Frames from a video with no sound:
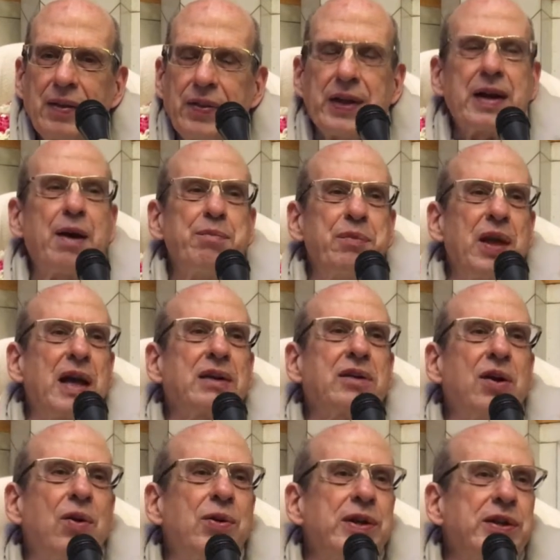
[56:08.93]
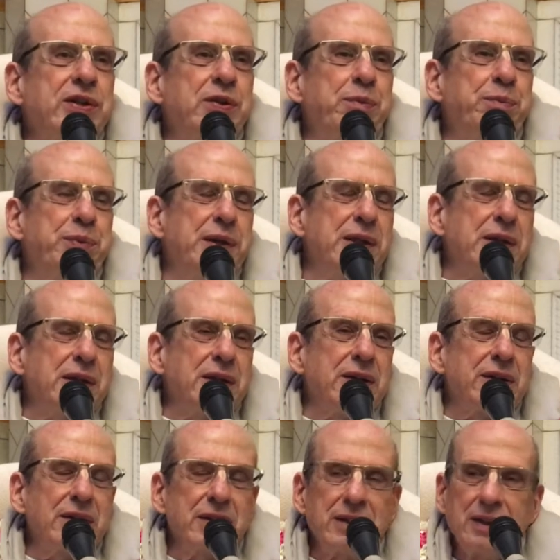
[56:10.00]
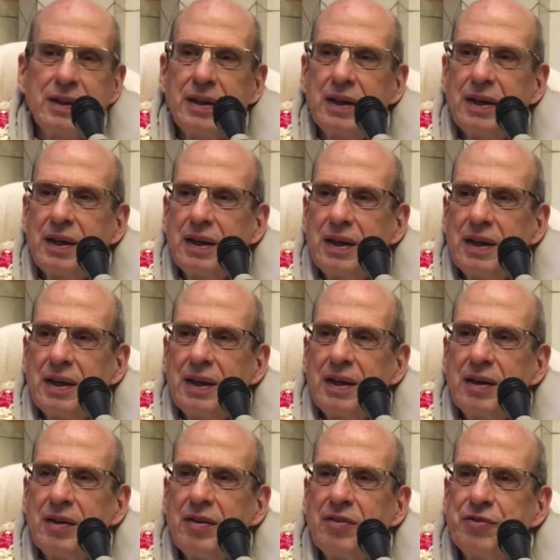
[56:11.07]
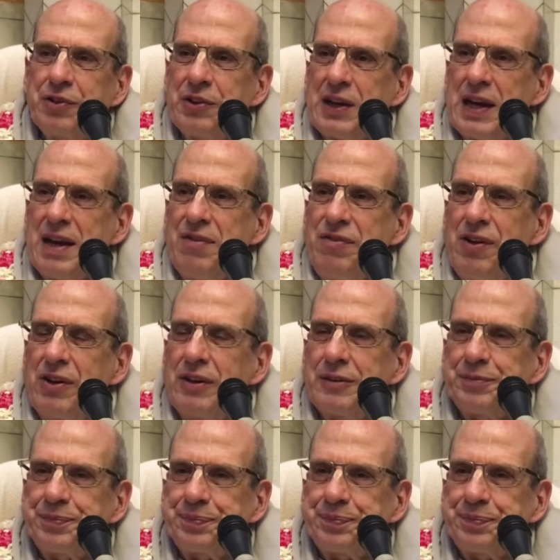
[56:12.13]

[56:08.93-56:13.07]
that I'm not going to be here forever.